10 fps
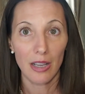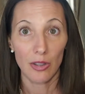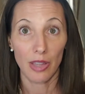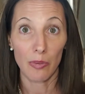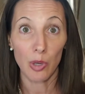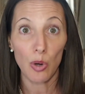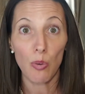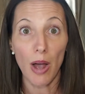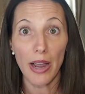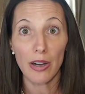They
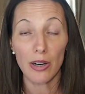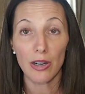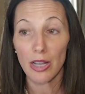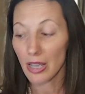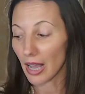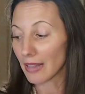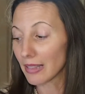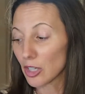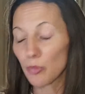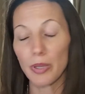require a
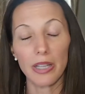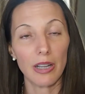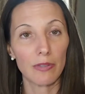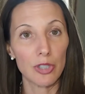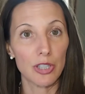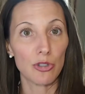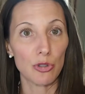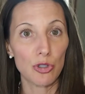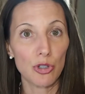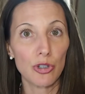little bit of residual
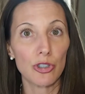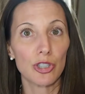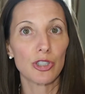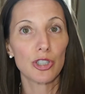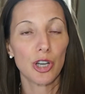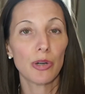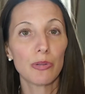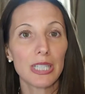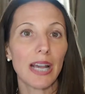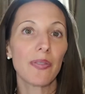sugar to
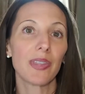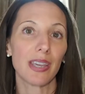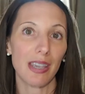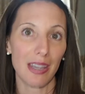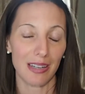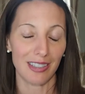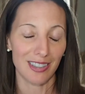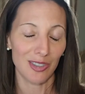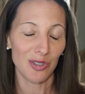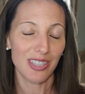tone down the heat because
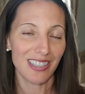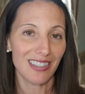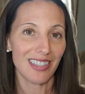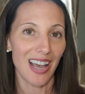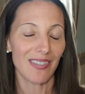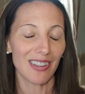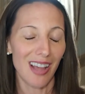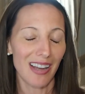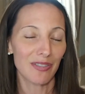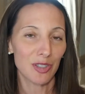those dishes have a
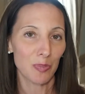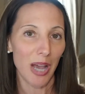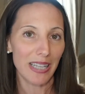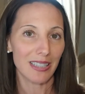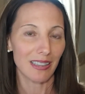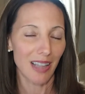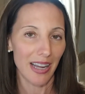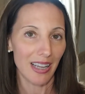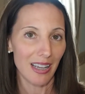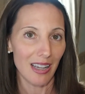lot of spice, a lot
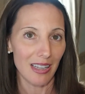of heat.